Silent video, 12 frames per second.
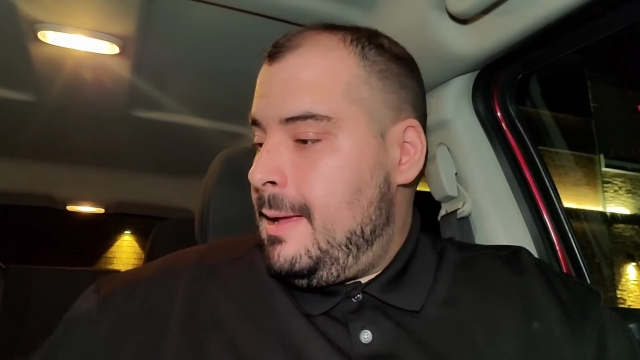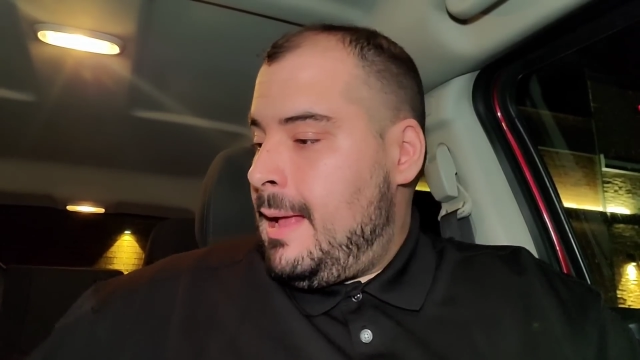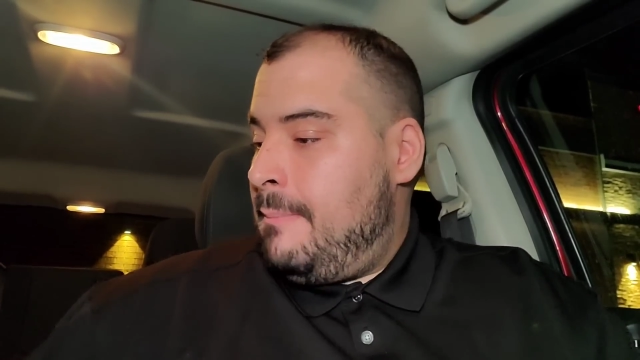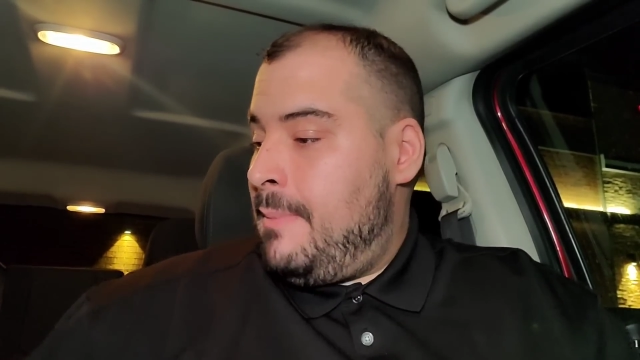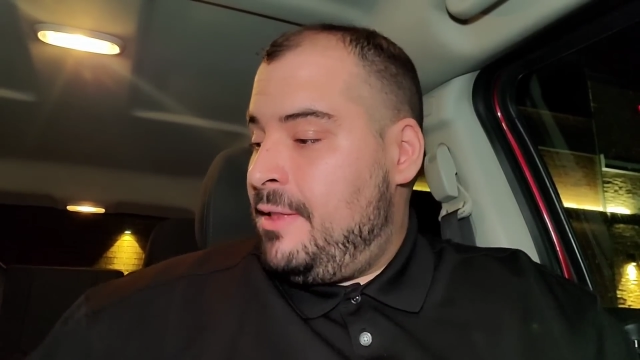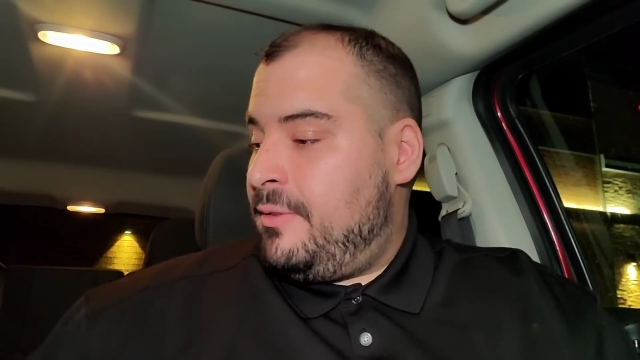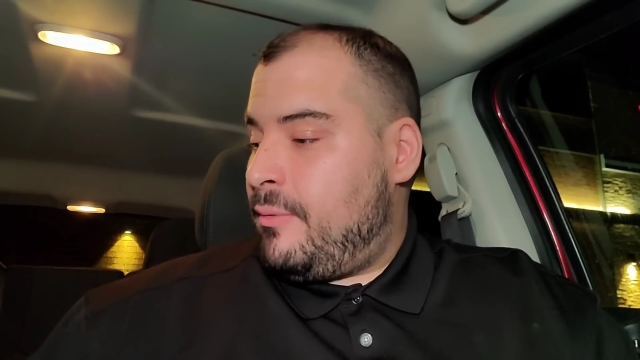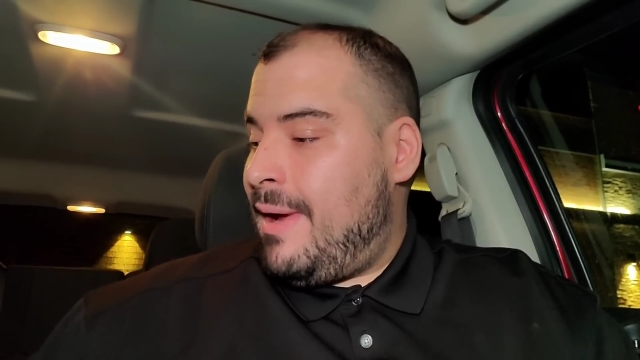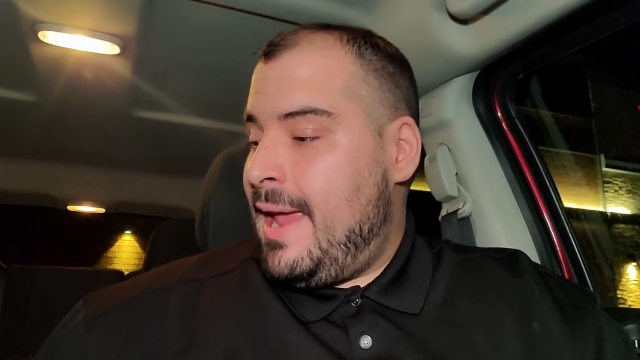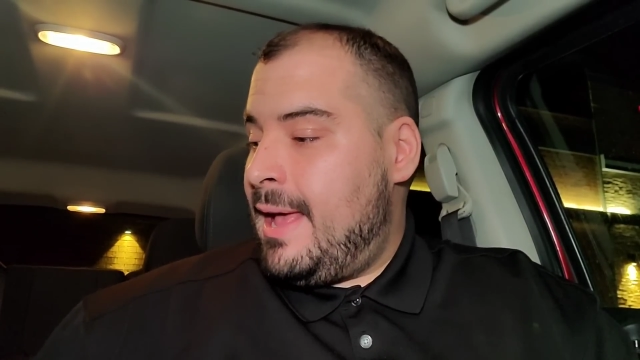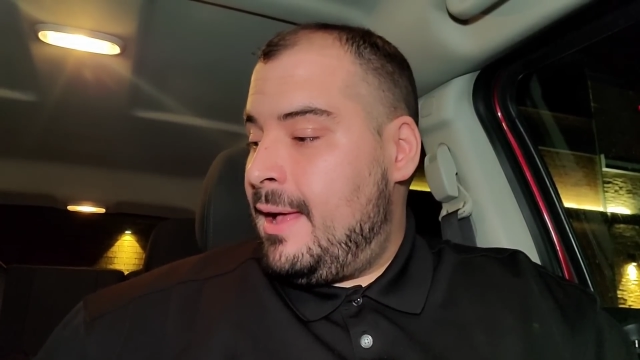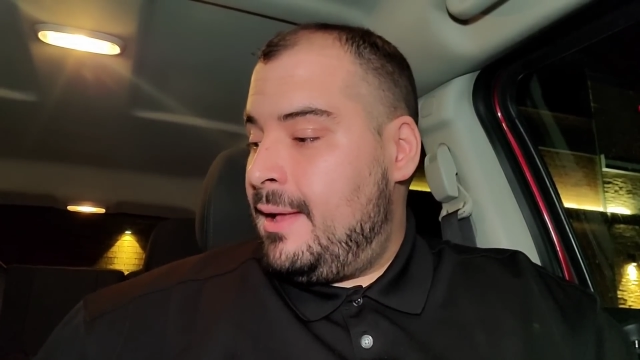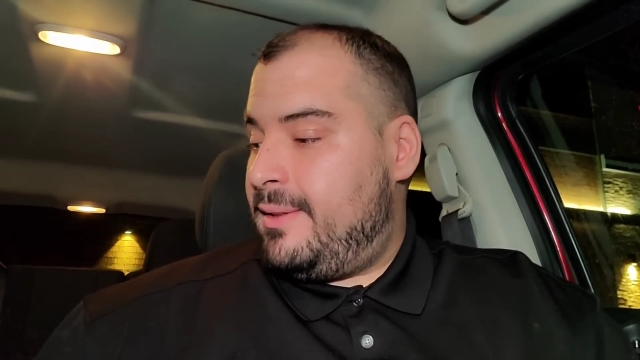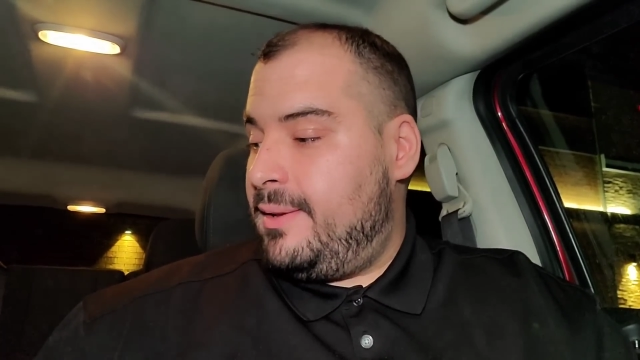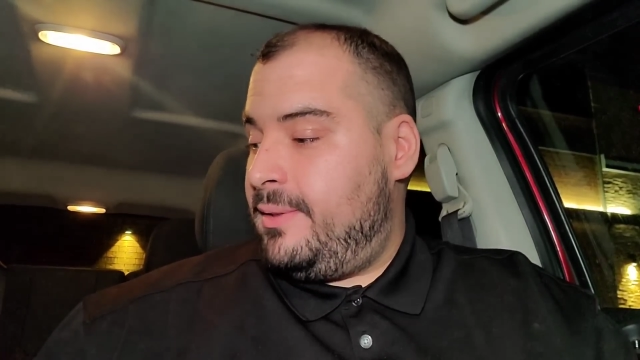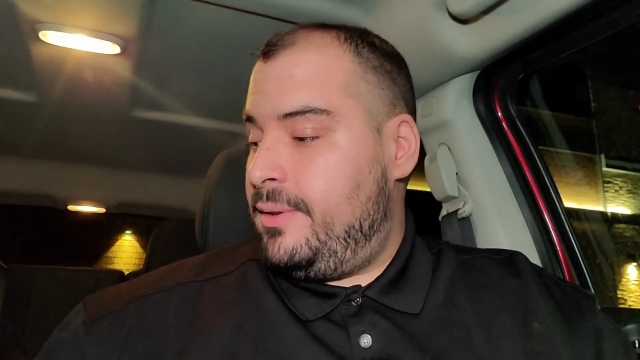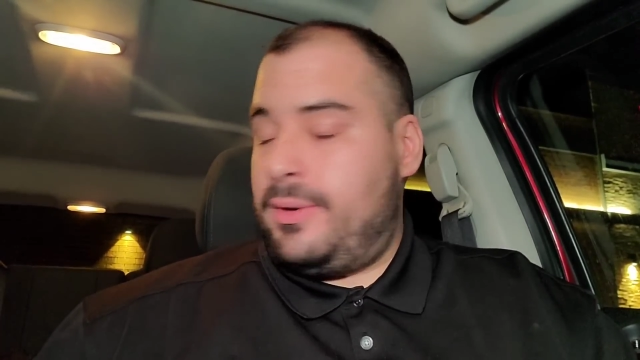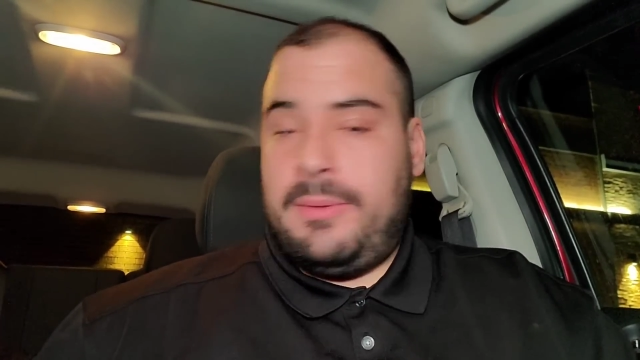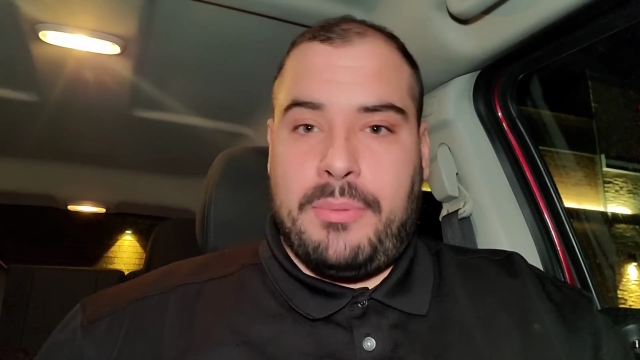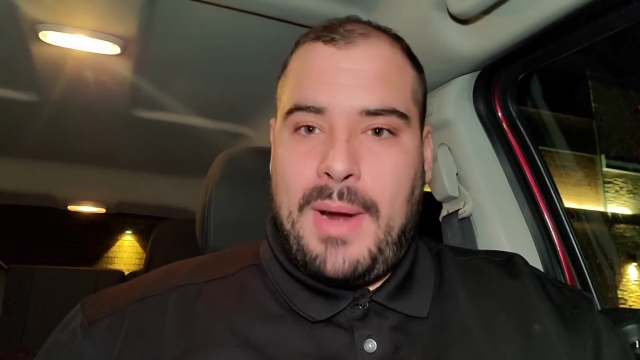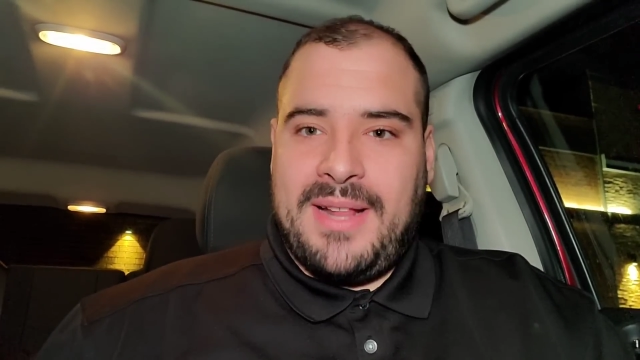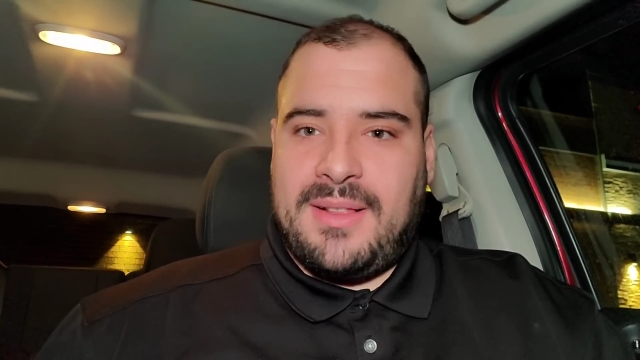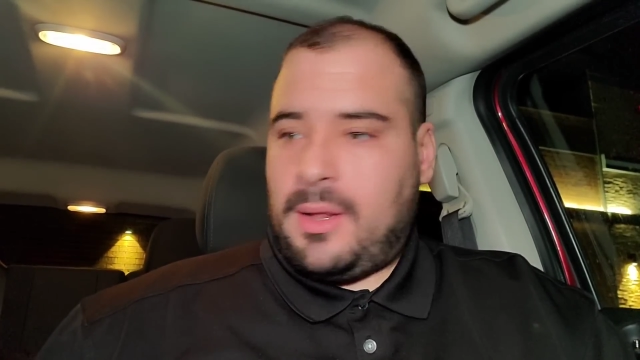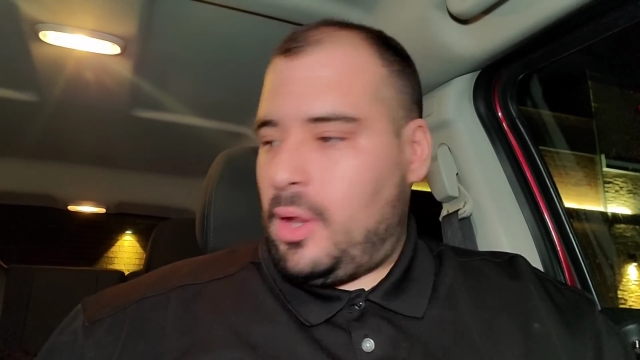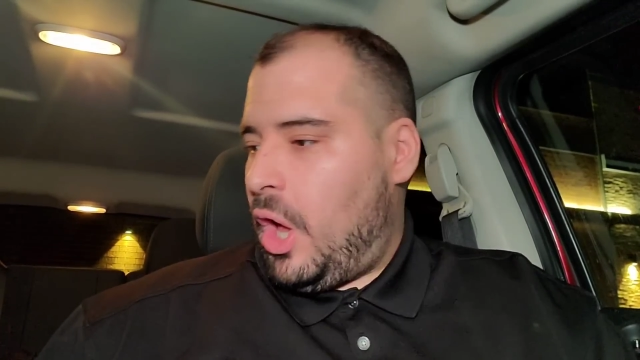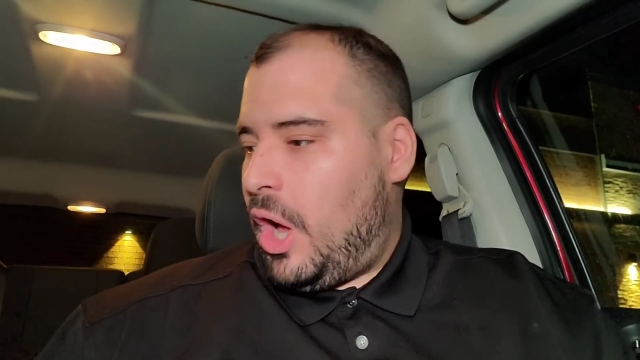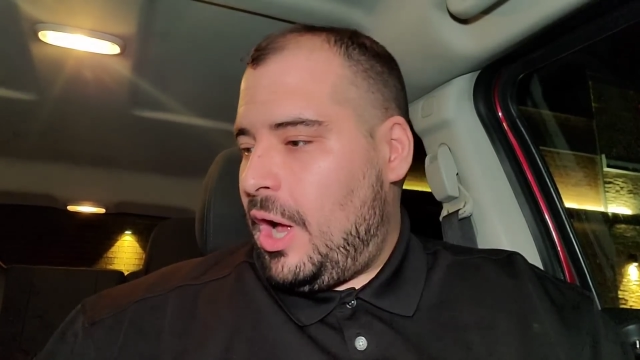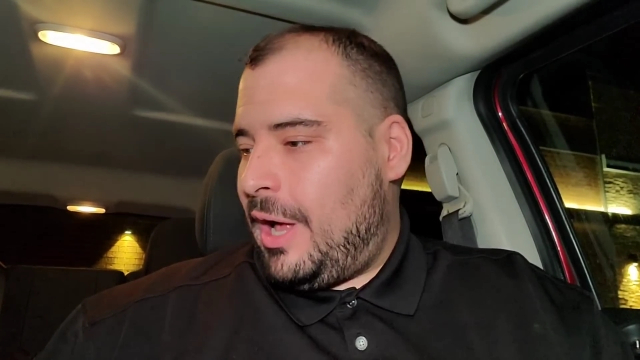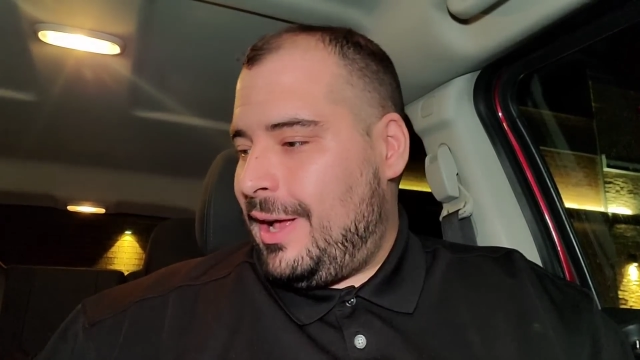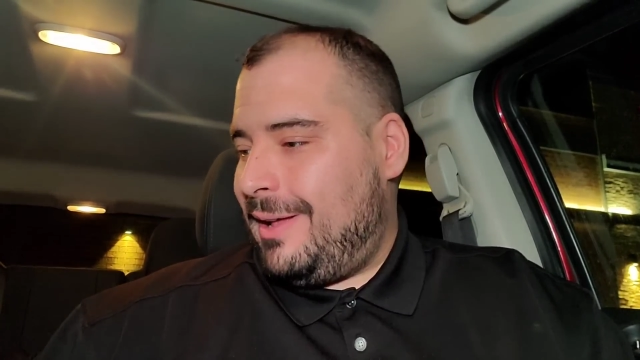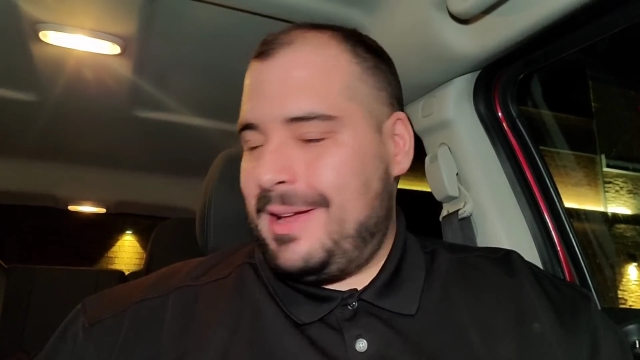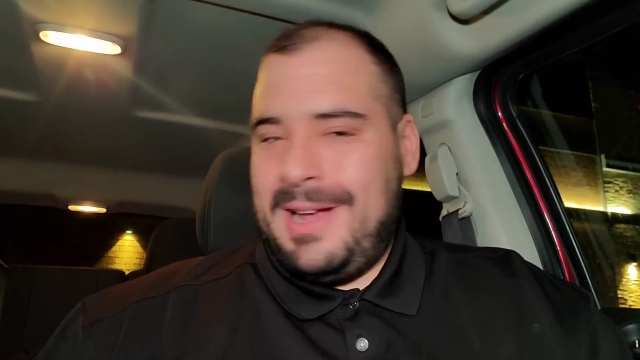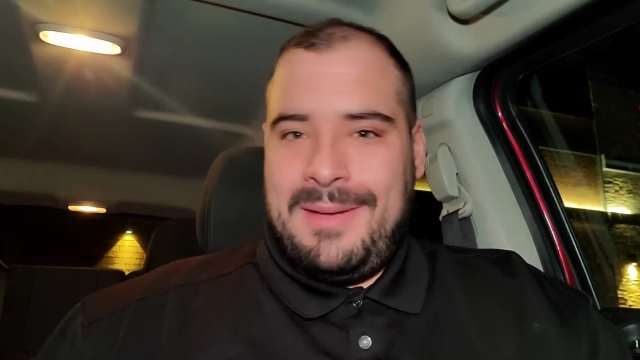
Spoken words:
a mens rea to break the law